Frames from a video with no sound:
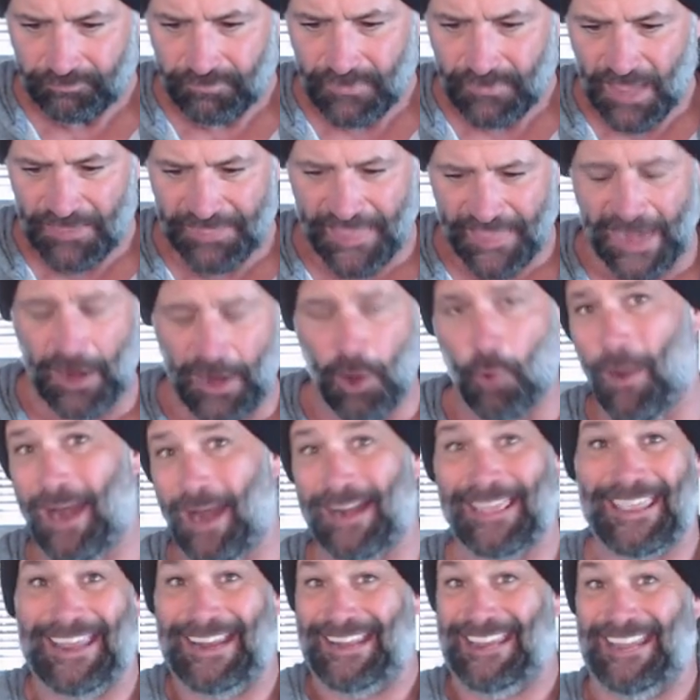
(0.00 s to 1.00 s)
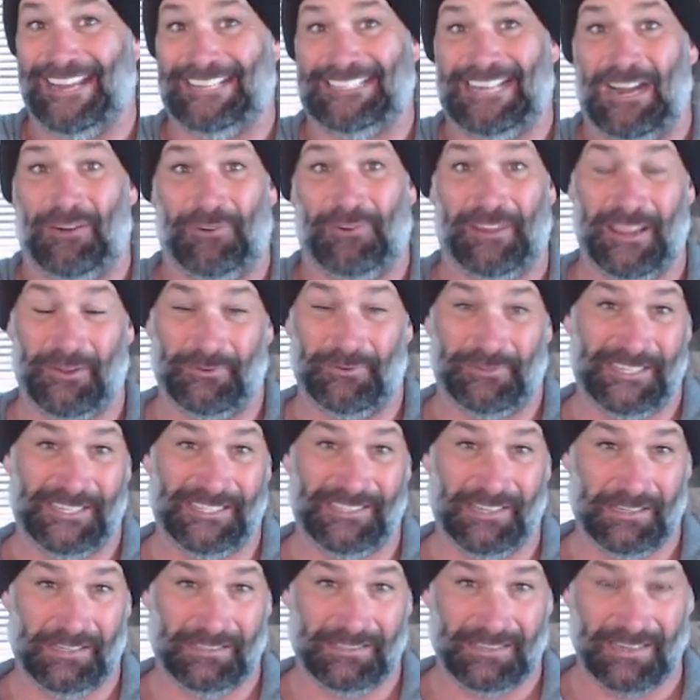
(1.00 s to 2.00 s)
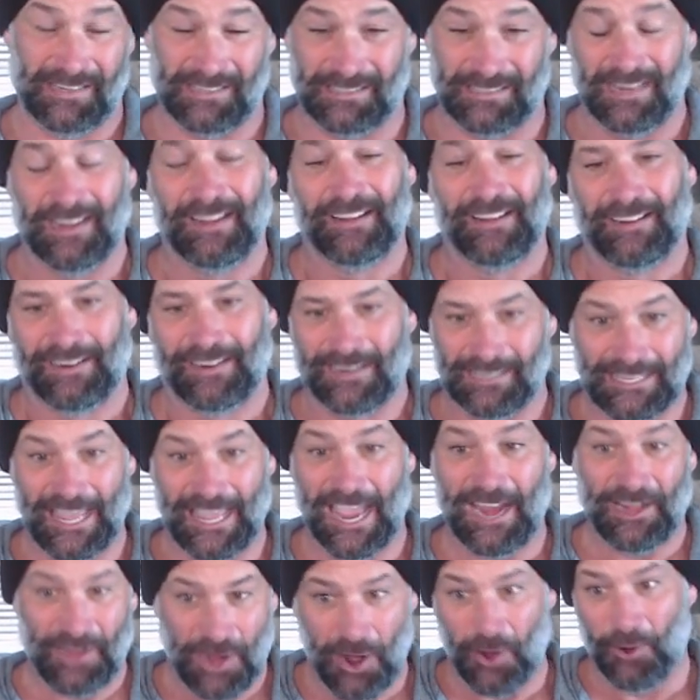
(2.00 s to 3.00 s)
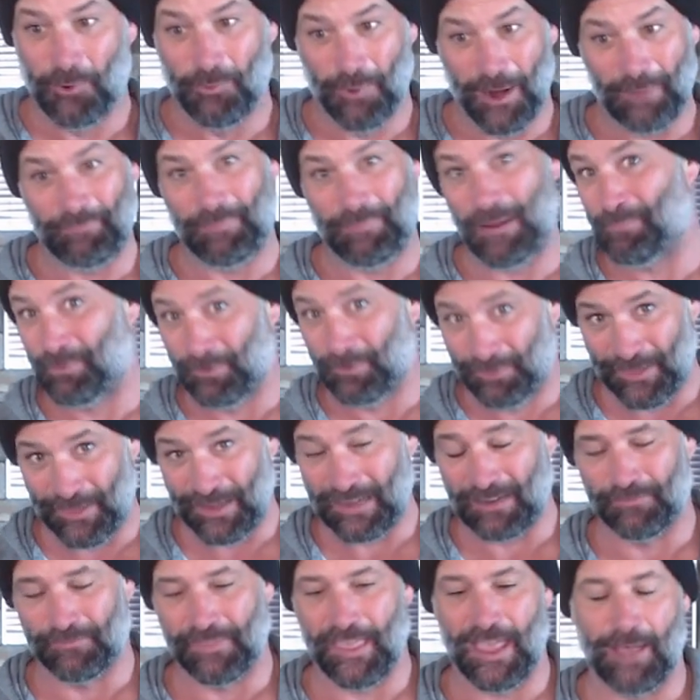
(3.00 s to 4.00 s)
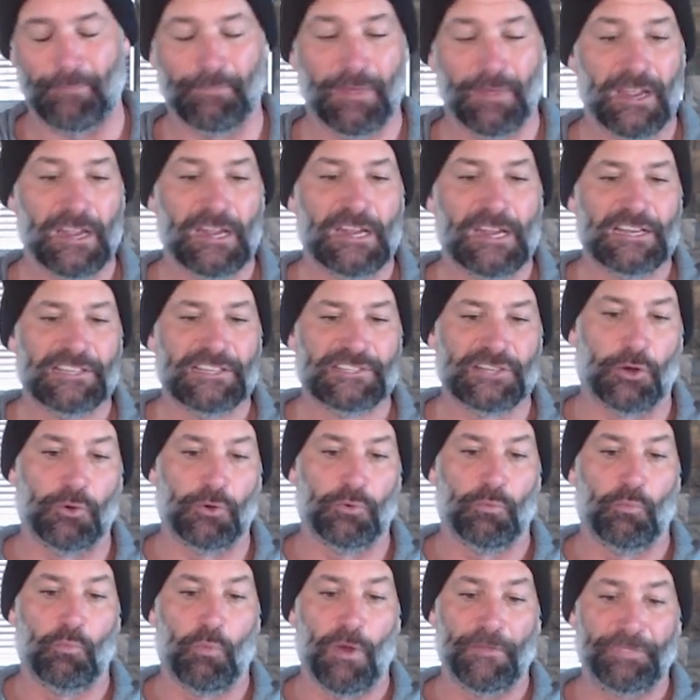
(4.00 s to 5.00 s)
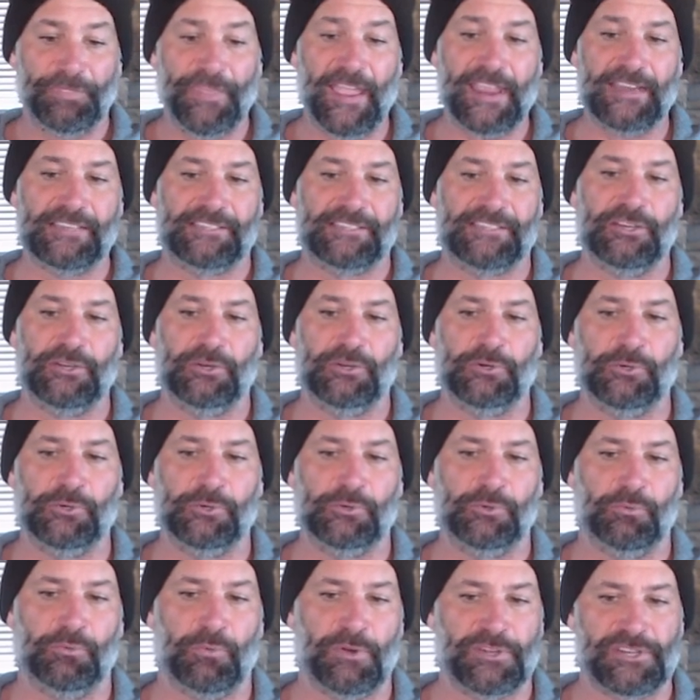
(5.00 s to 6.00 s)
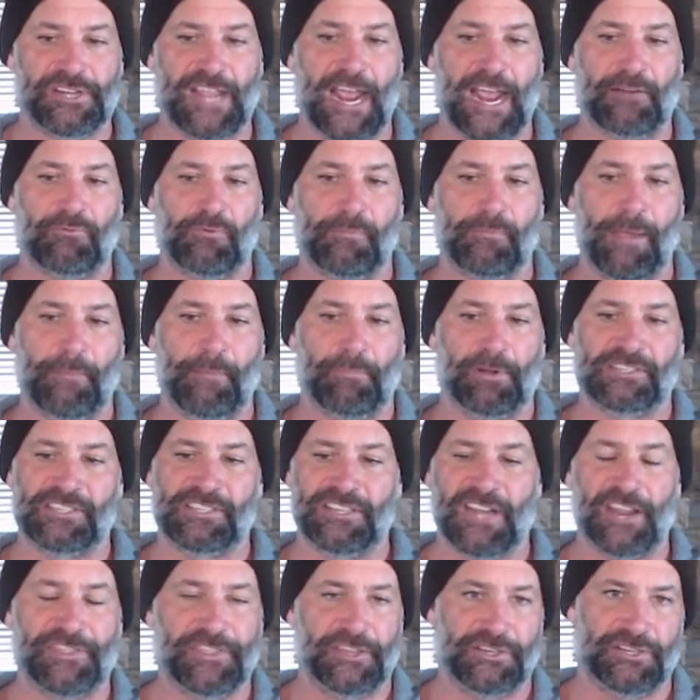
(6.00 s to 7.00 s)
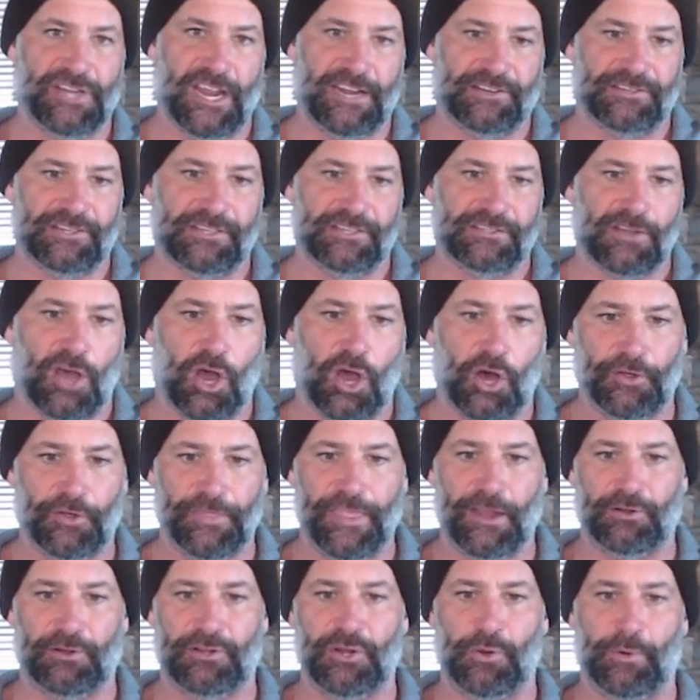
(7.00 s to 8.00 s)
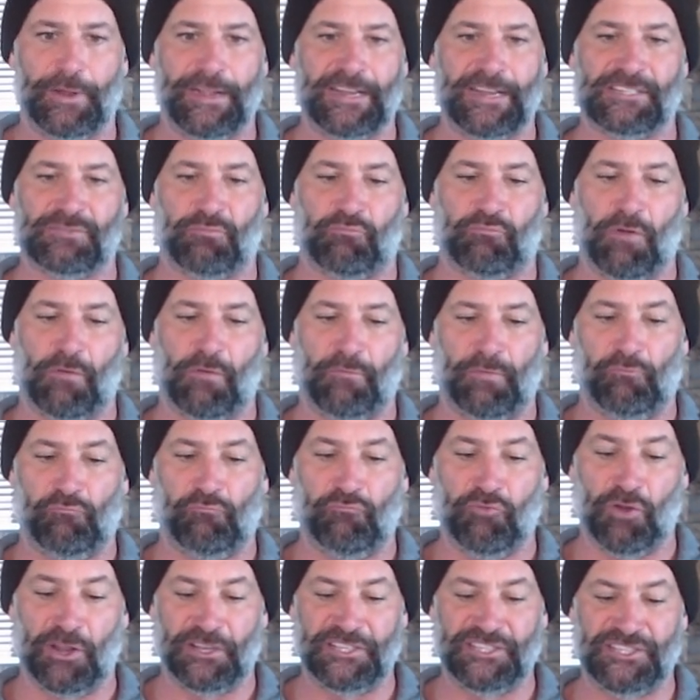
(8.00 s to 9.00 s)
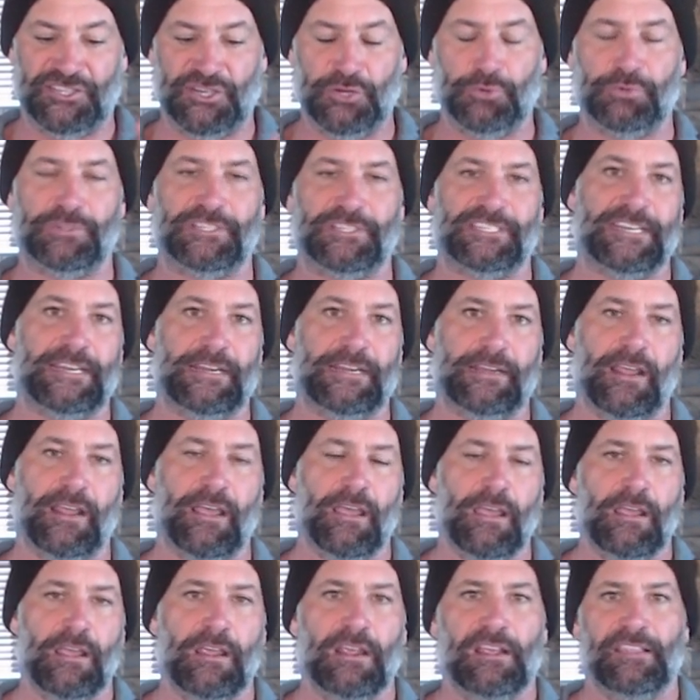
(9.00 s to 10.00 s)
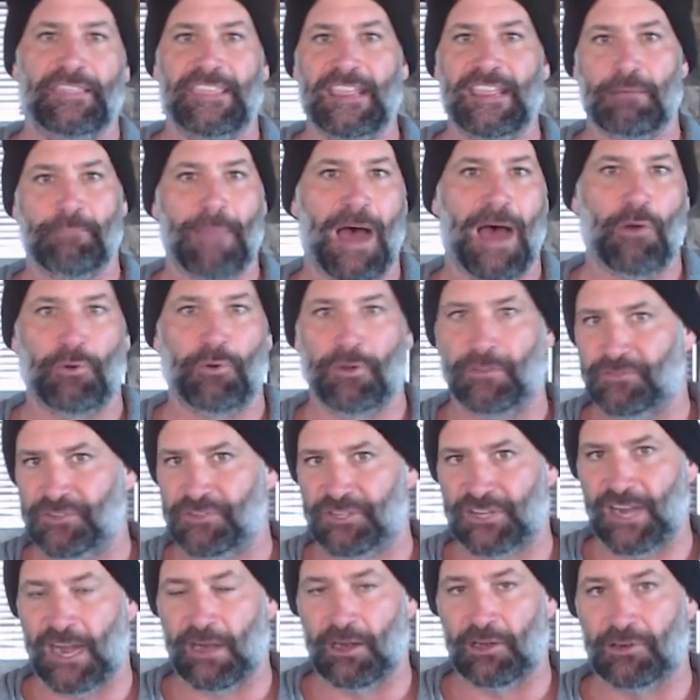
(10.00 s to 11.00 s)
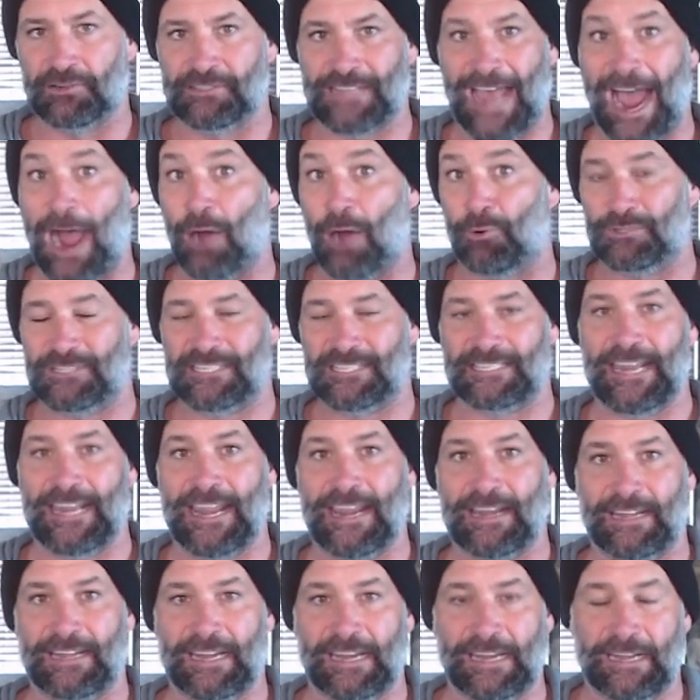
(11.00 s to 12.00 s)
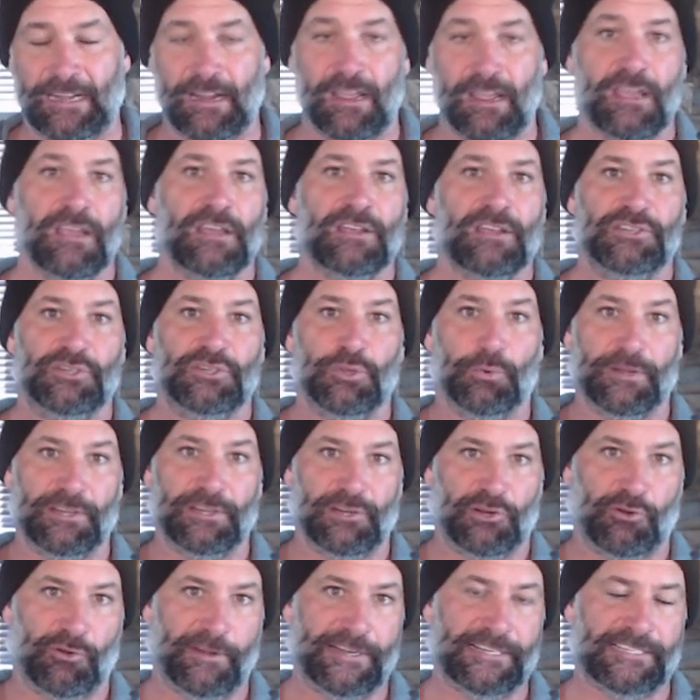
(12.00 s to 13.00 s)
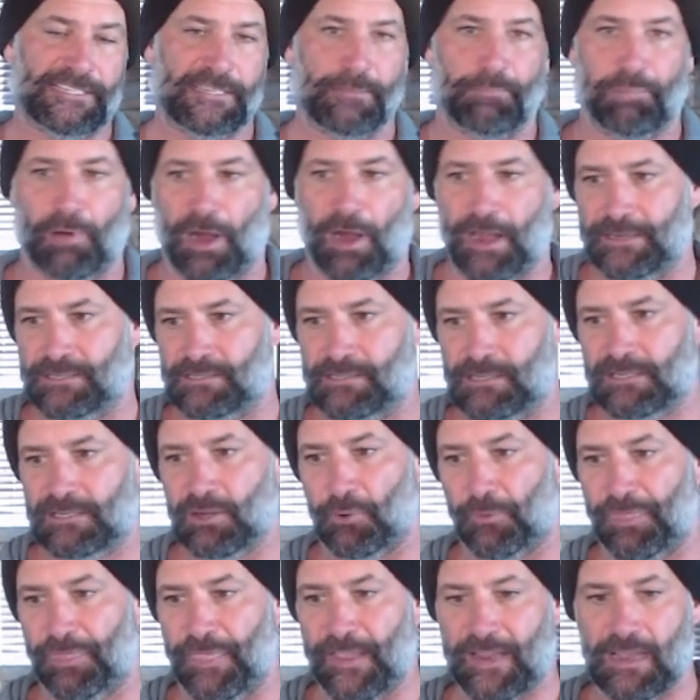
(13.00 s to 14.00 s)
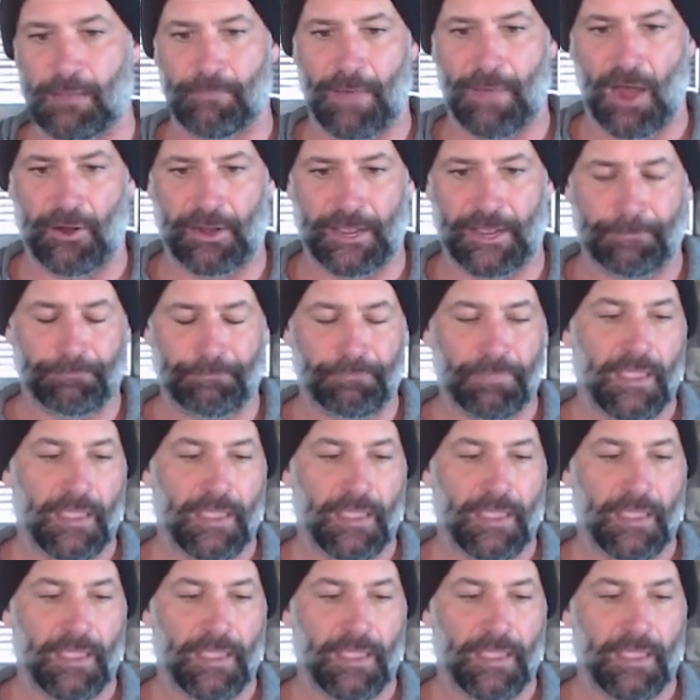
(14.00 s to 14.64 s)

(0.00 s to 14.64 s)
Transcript: they don't want to get kicked down to the O T Cs because because they know what people think of them. So what they do, what you got to remember is nothing changes. All they're doing is re reducing the amount of shares outstanding to increase the price. So think about it.